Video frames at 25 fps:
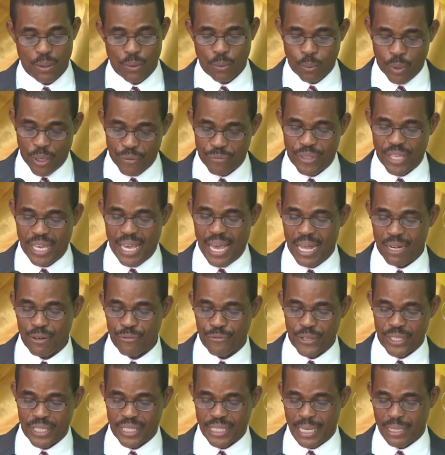with the
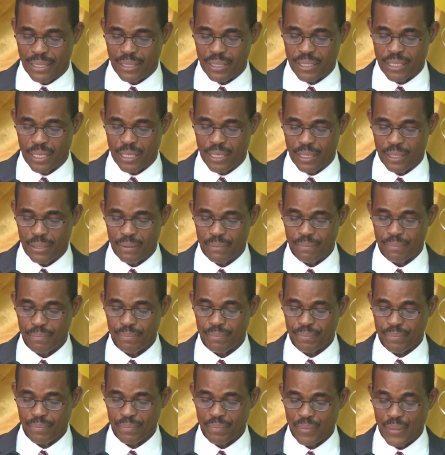Alpha Center,
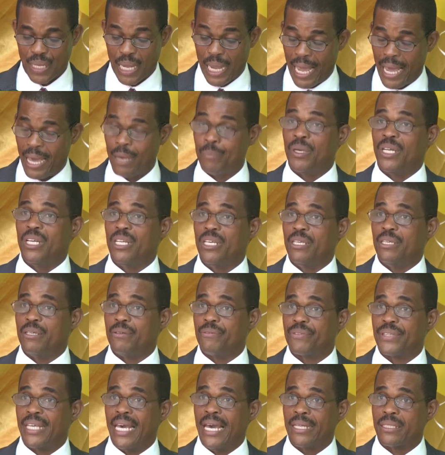I
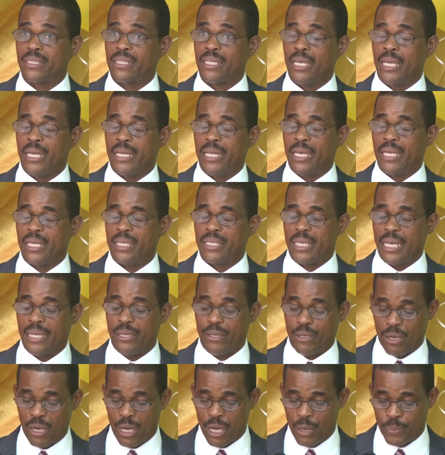believe that it is
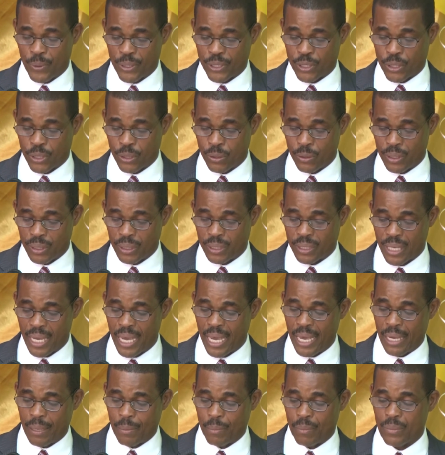an opportune
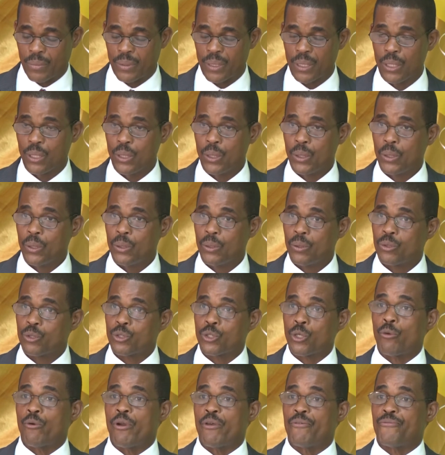time
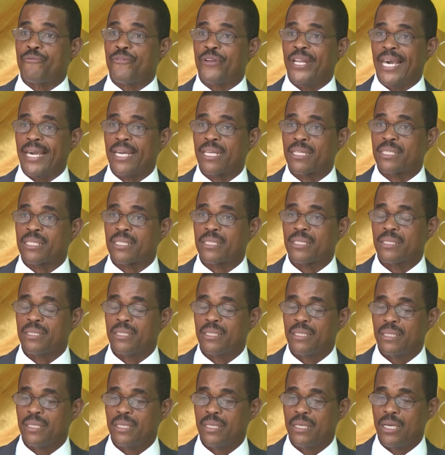to reflect
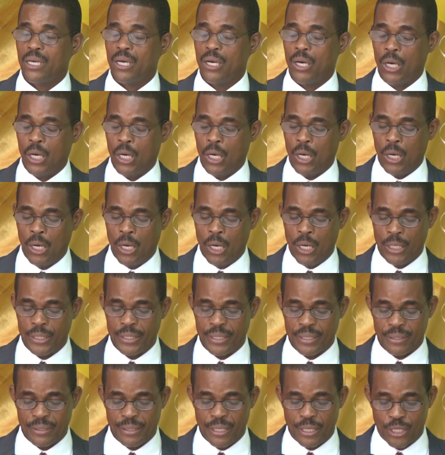
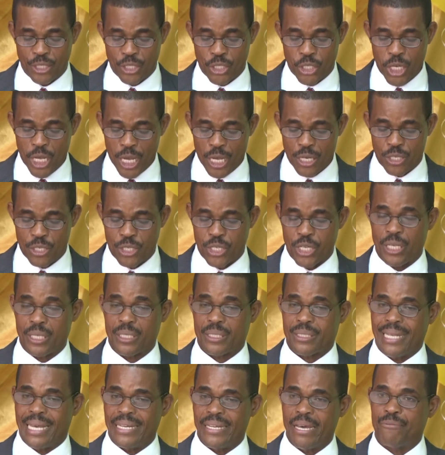on the
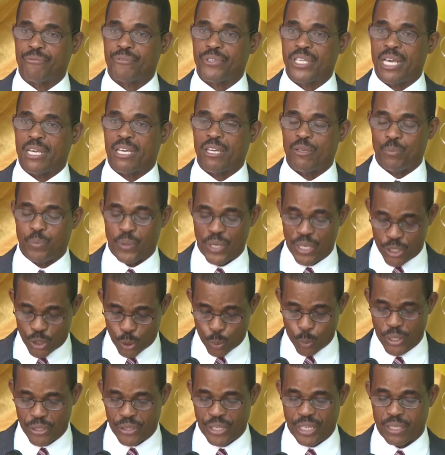changes that have taken place
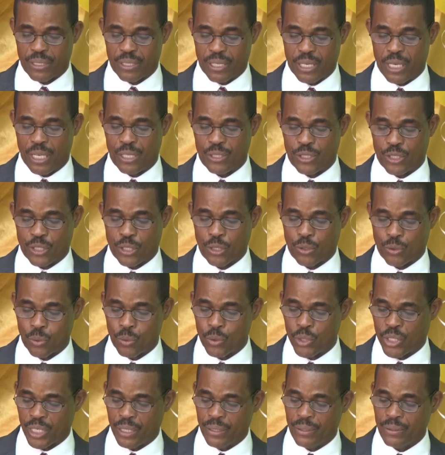within the
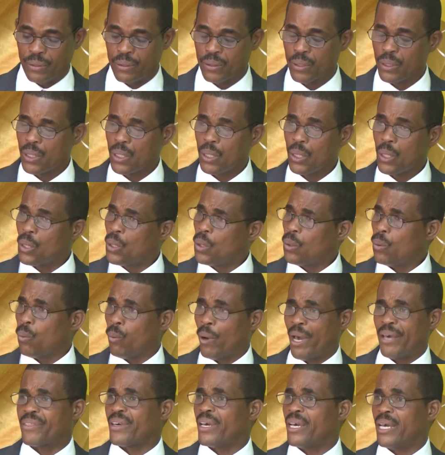institution,
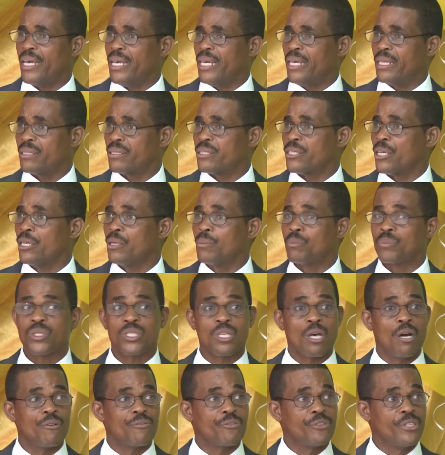whether in terms
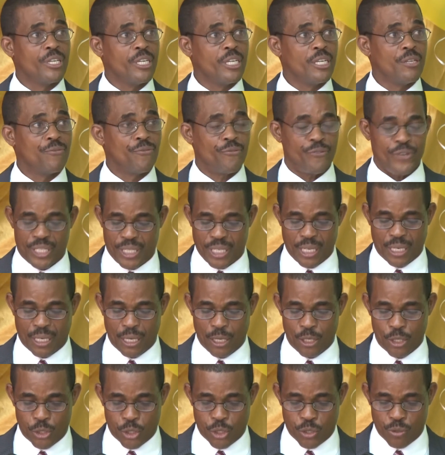of the
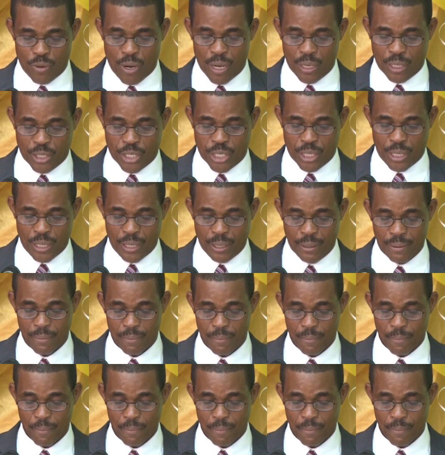physical structure,